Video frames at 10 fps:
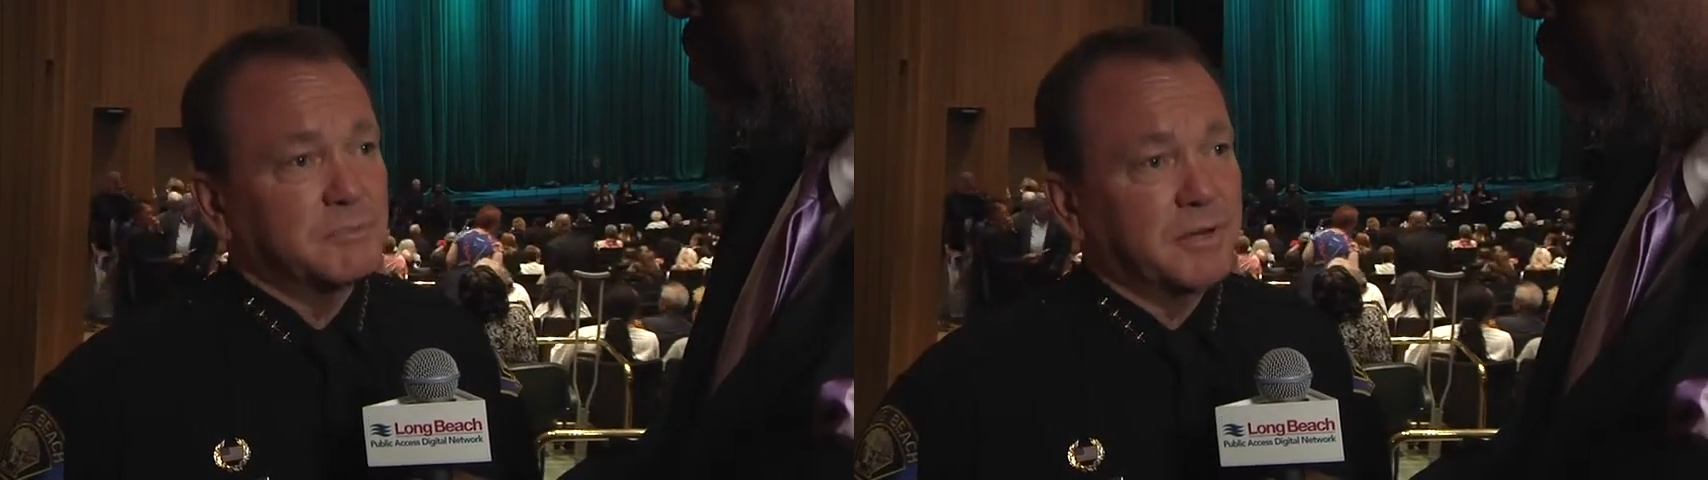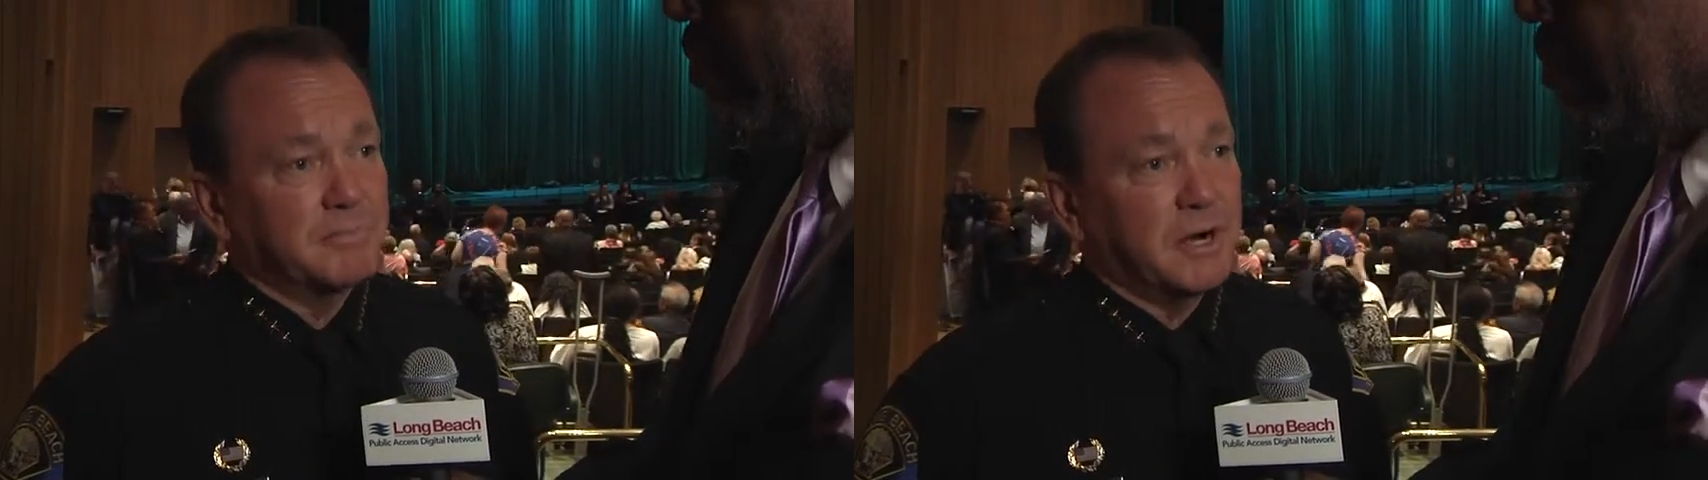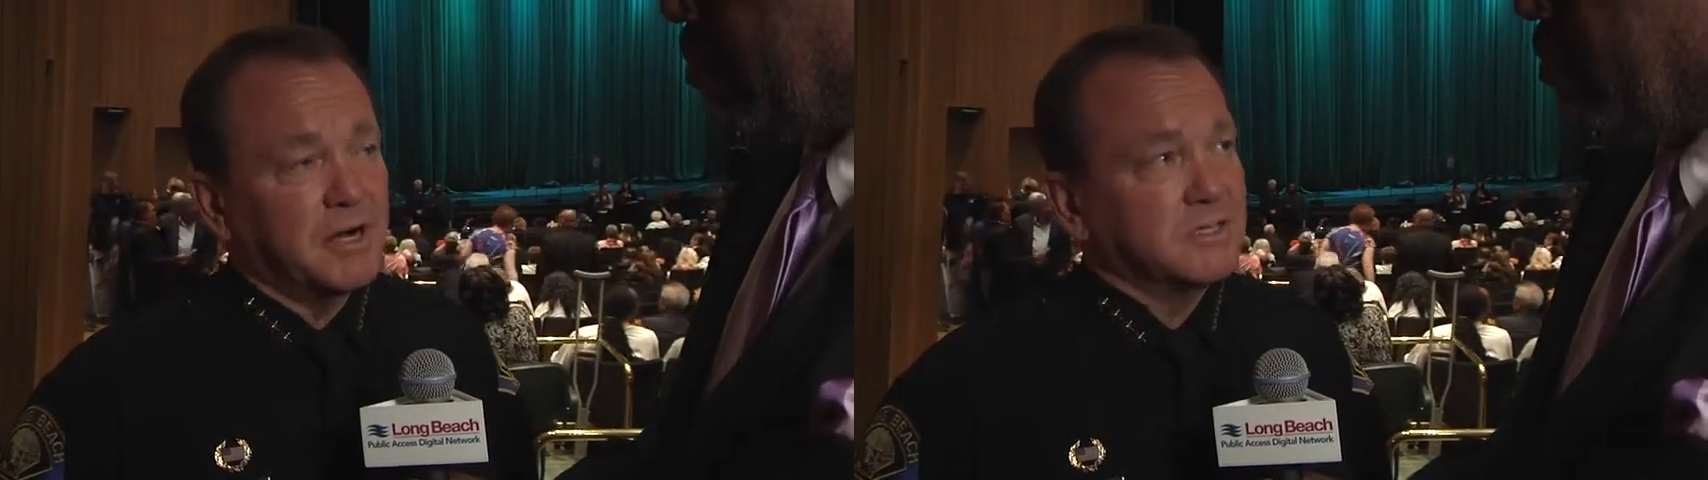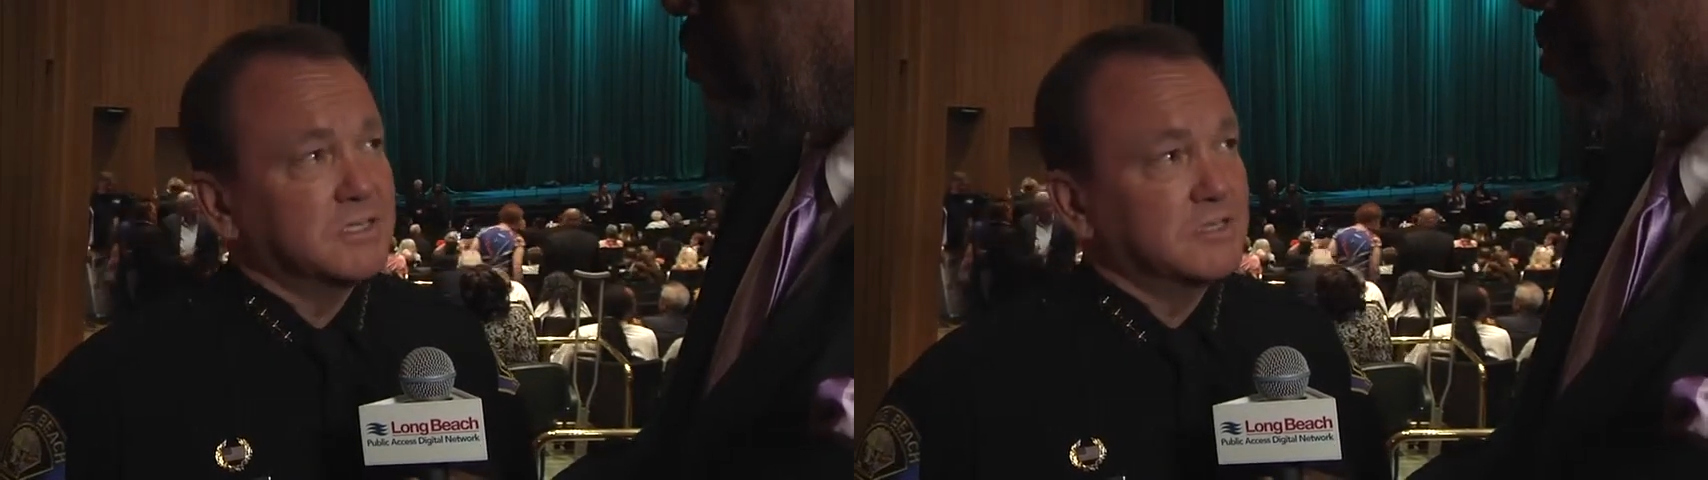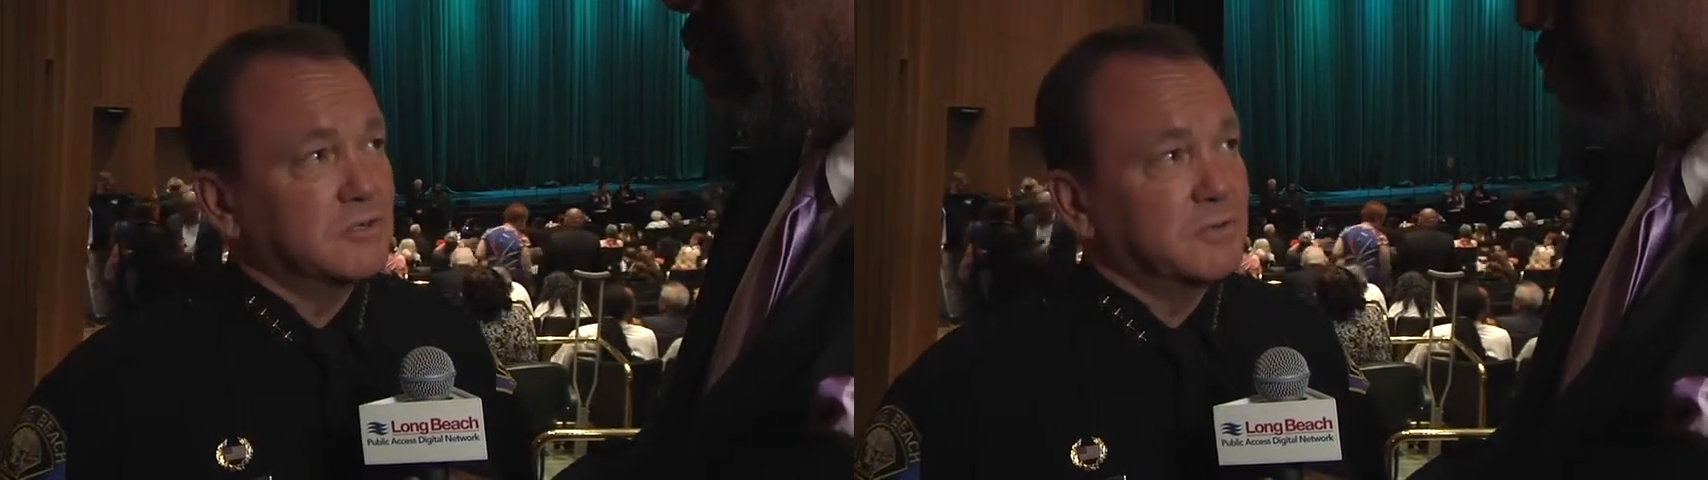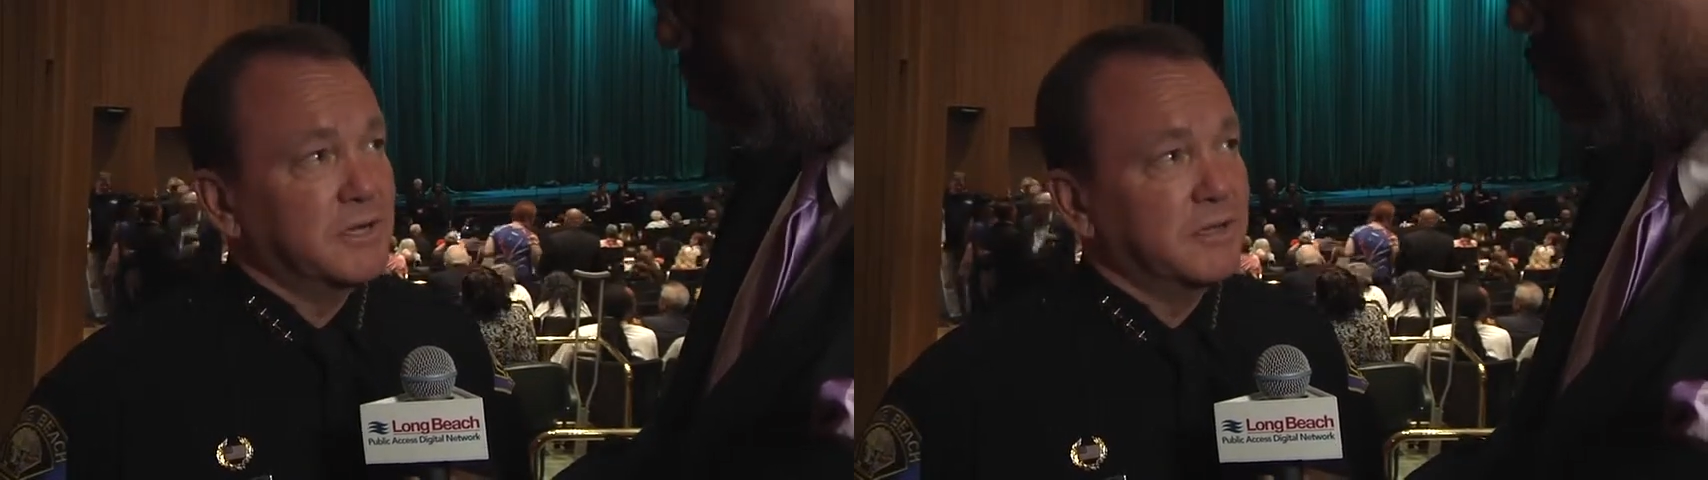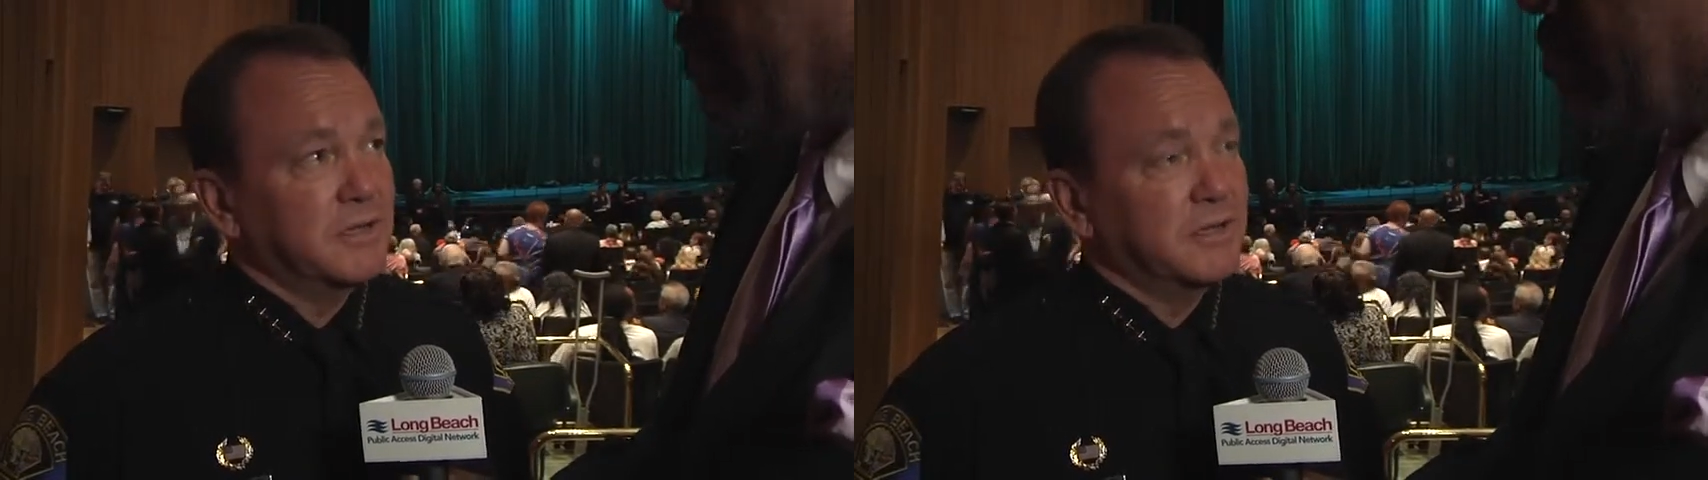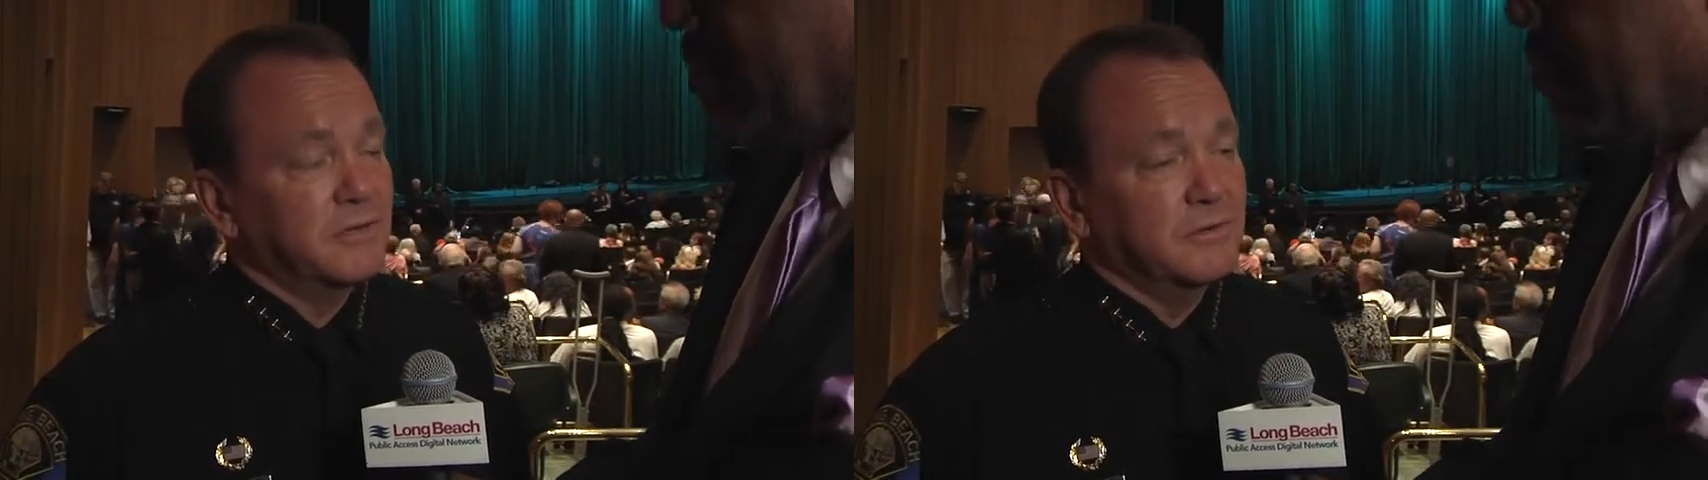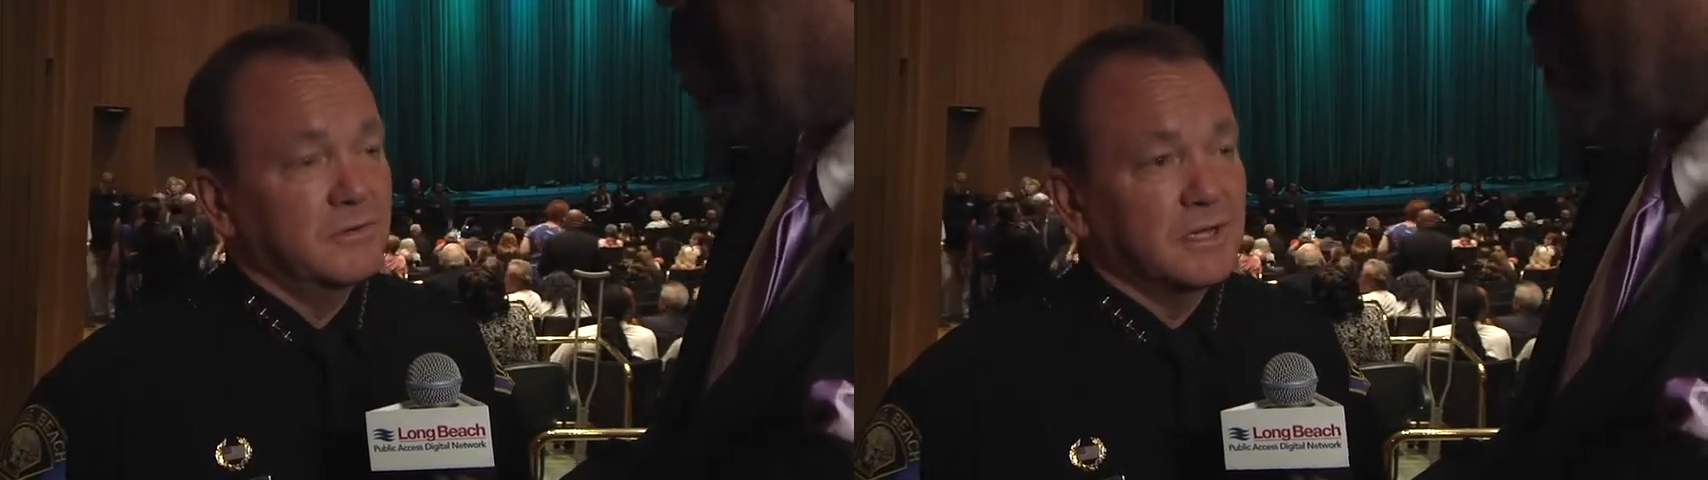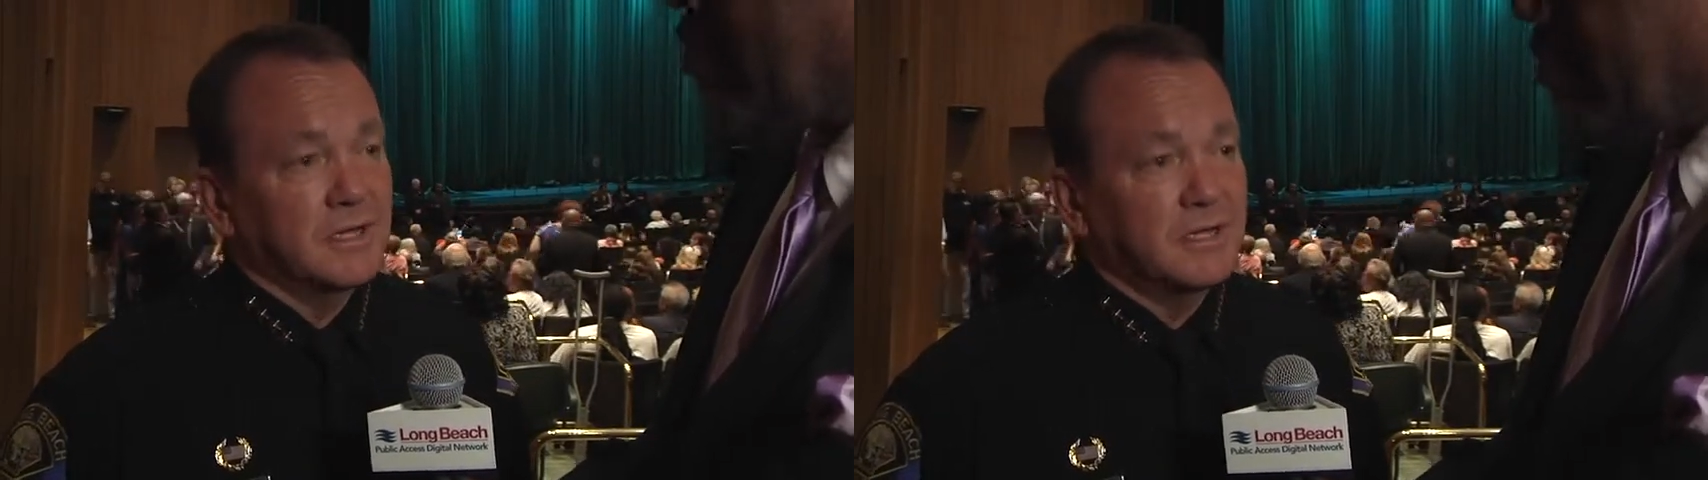by parks, and so many of the
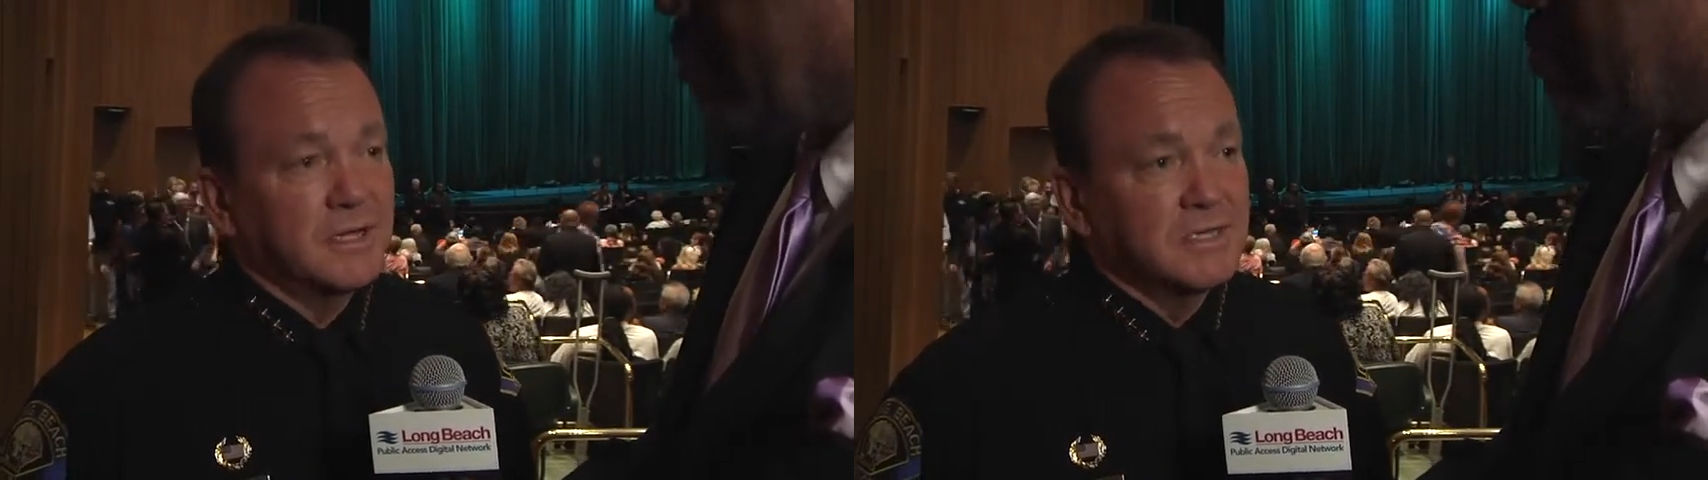other